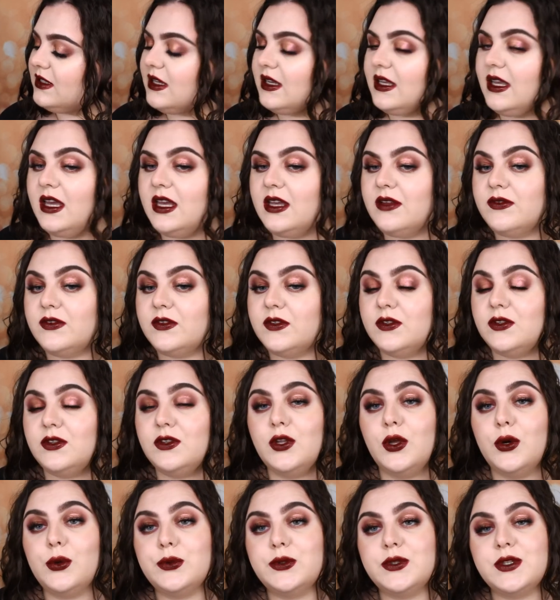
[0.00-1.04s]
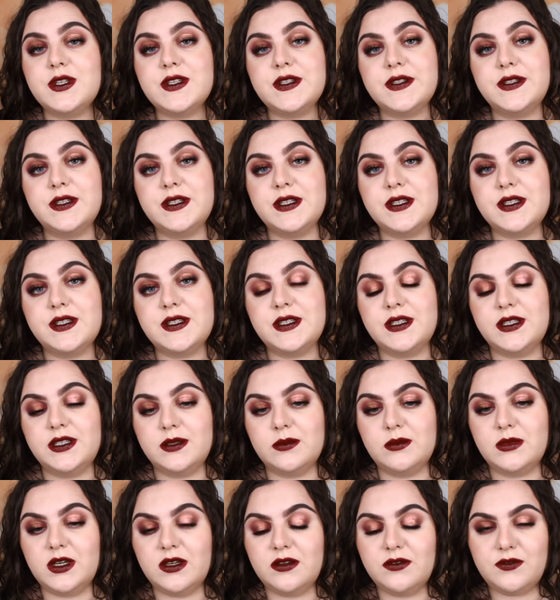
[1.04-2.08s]
I haven't noticed this
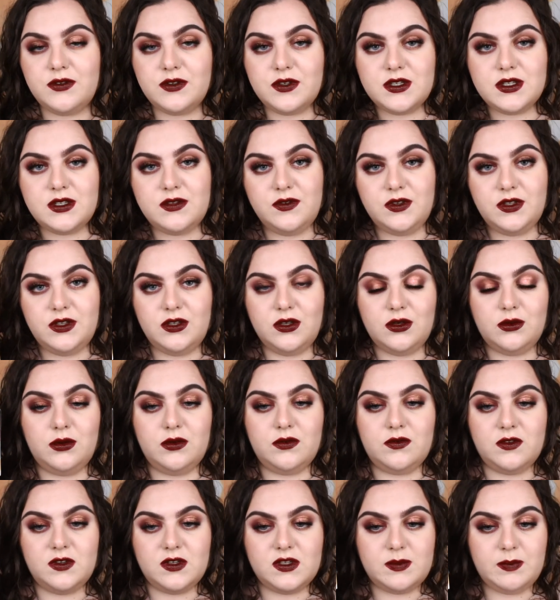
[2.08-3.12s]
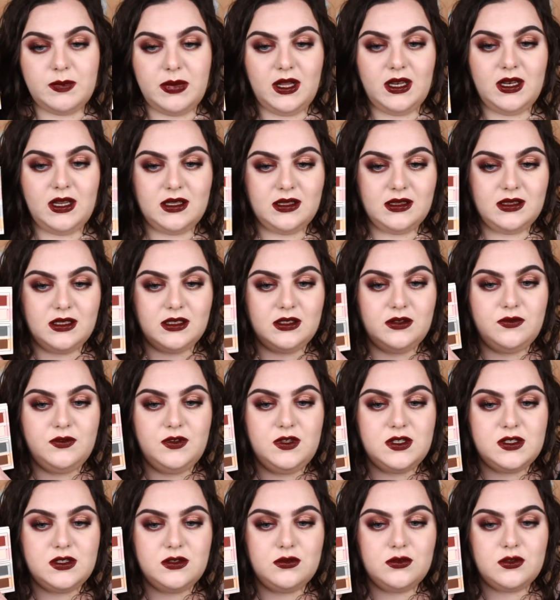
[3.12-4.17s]
in my first video with this palette, that
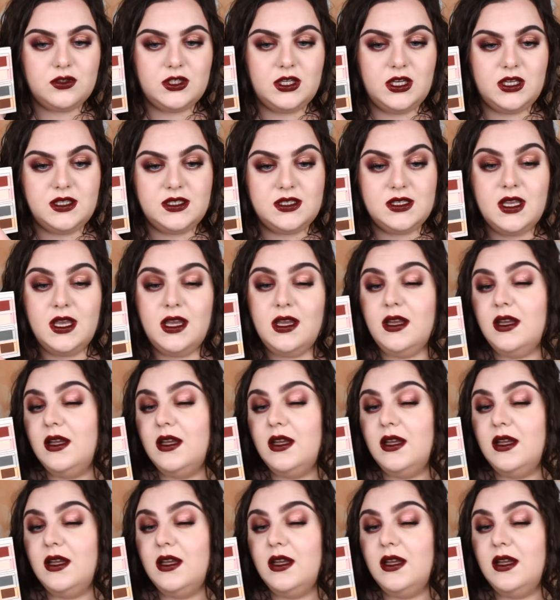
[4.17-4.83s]
these two shades,